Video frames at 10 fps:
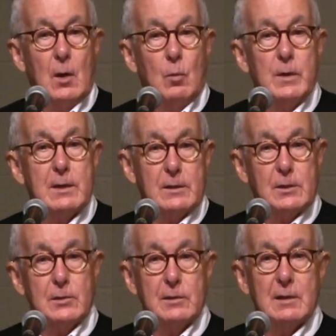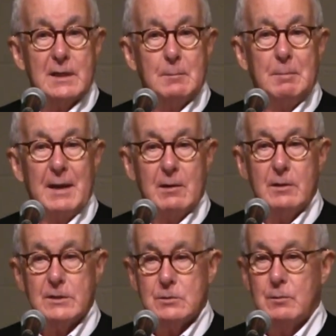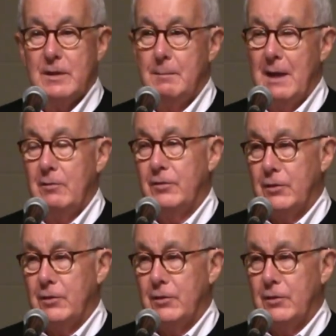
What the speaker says: we are currently a parish with about